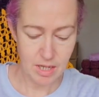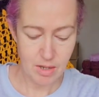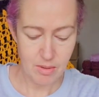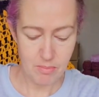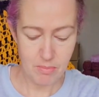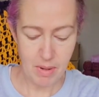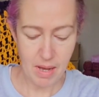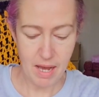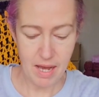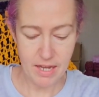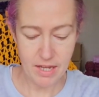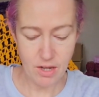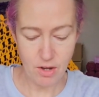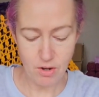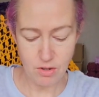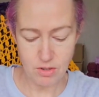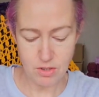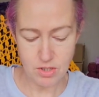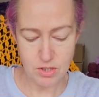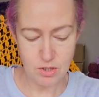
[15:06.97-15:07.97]
but I
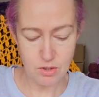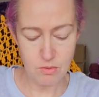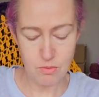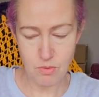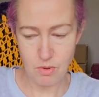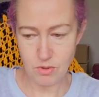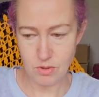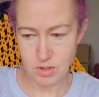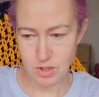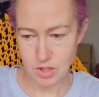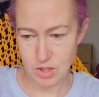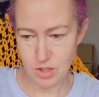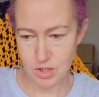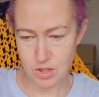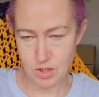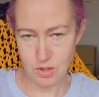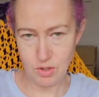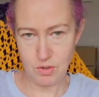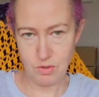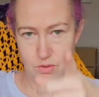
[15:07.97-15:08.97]
also want to
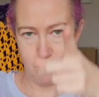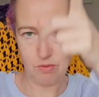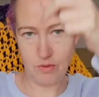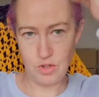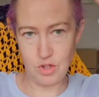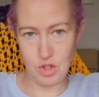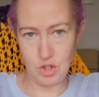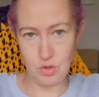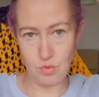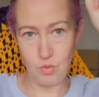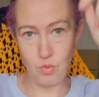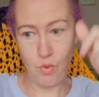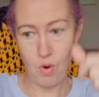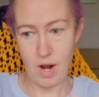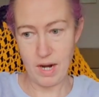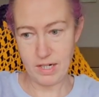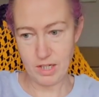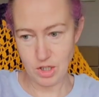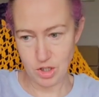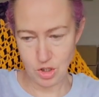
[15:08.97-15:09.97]
do just
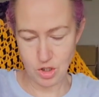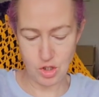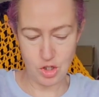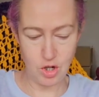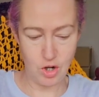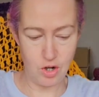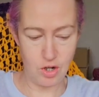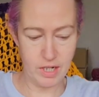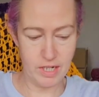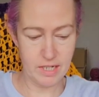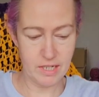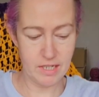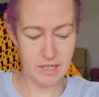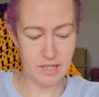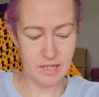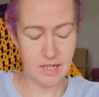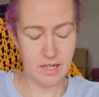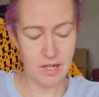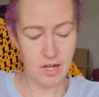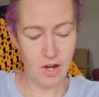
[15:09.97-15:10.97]
one join
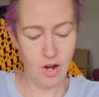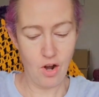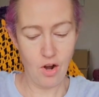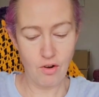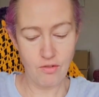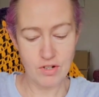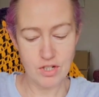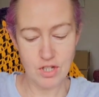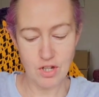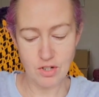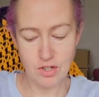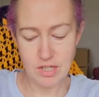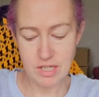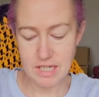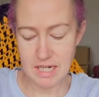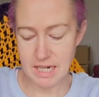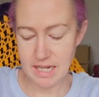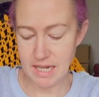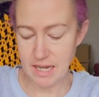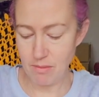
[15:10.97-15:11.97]

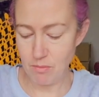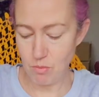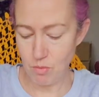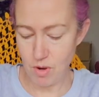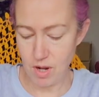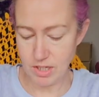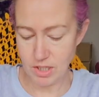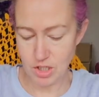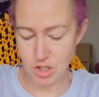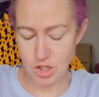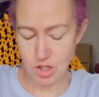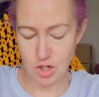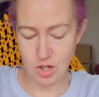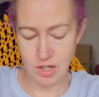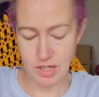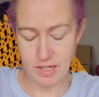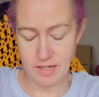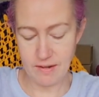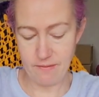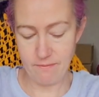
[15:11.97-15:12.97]
horizontally and one
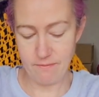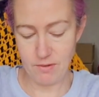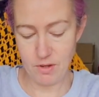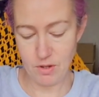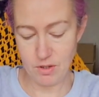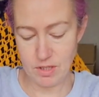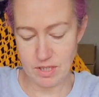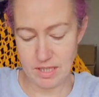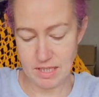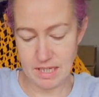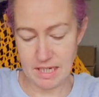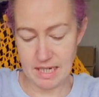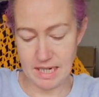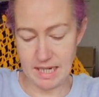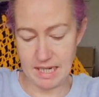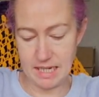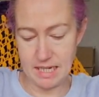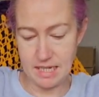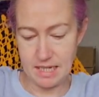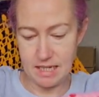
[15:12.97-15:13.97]
join vertically.